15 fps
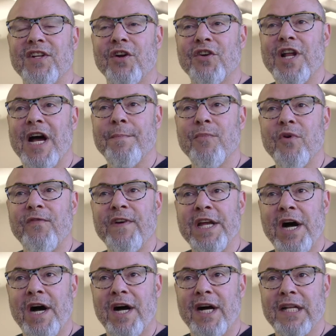that are not moving
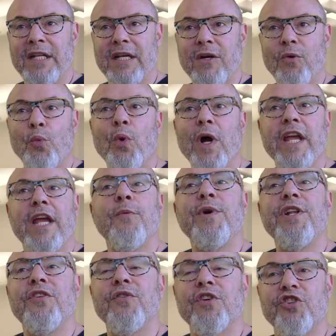on, what can we
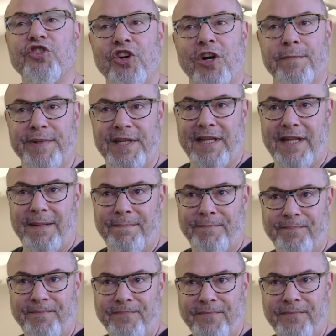do to sharpen them?
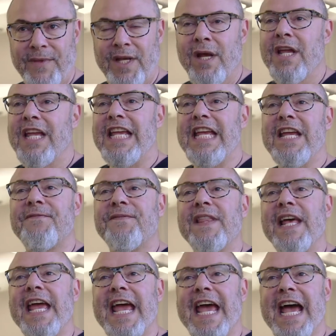If
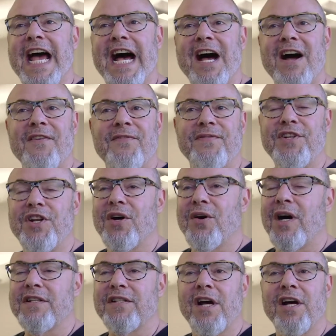they have, you know,
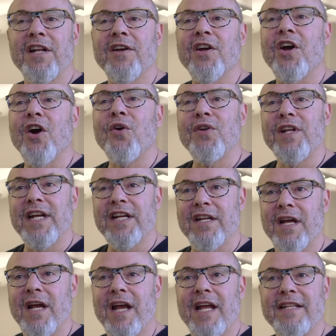a ton of
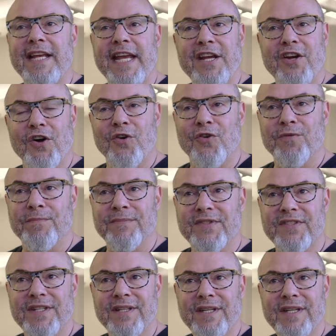coding and
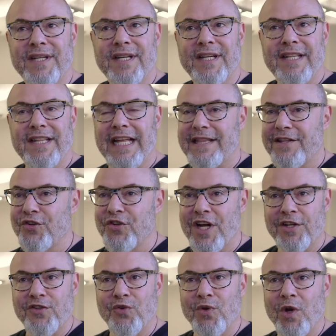take-homes that they're
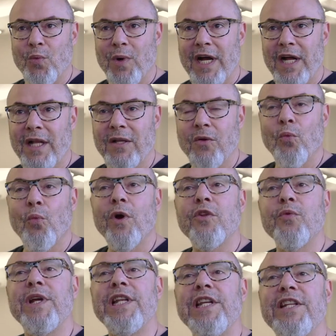not doing well, what do
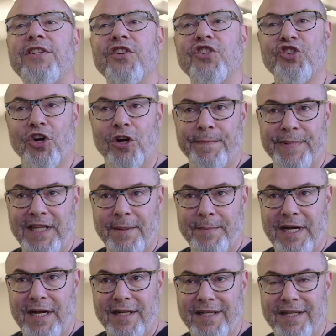we need to sharpen them
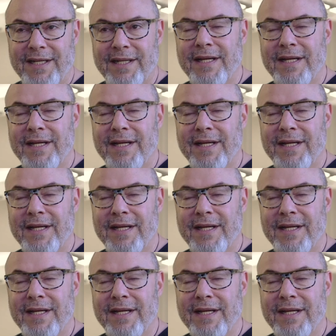on?